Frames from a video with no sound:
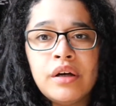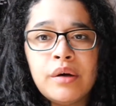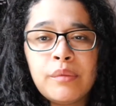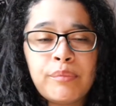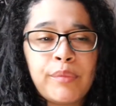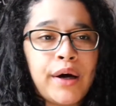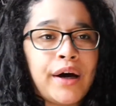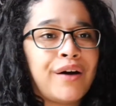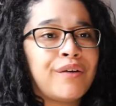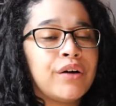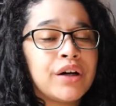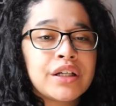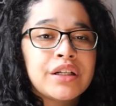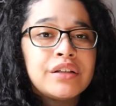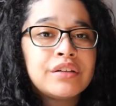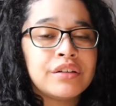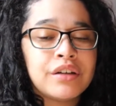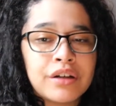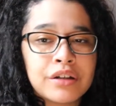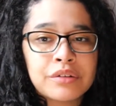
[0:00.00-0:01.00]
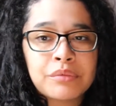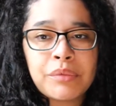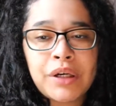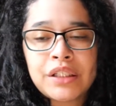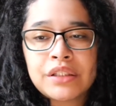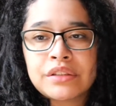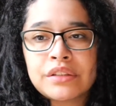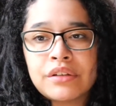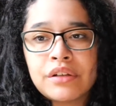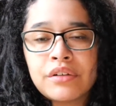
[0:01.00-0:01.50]
but how I conduct
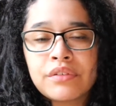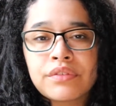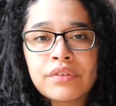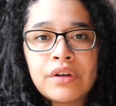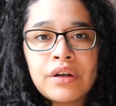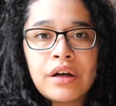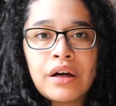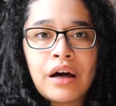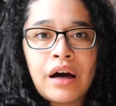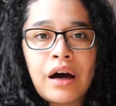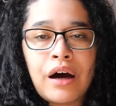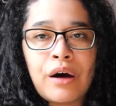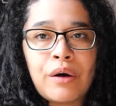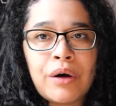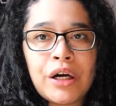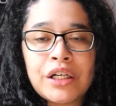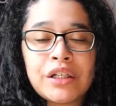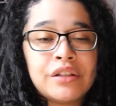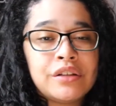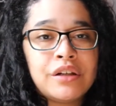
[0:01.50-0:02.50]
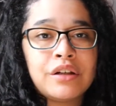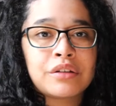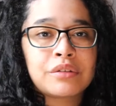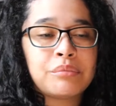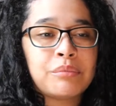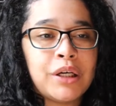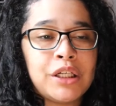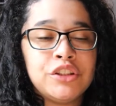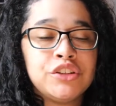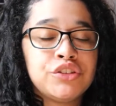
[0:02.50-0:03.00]
myself, how I conduct
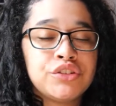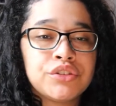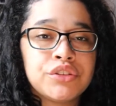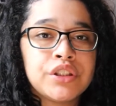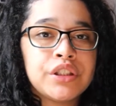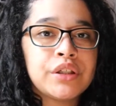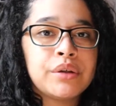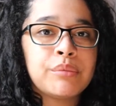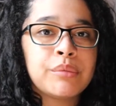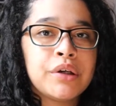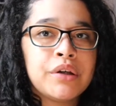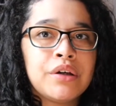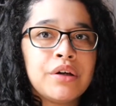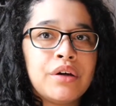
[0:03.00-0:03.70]
my stream,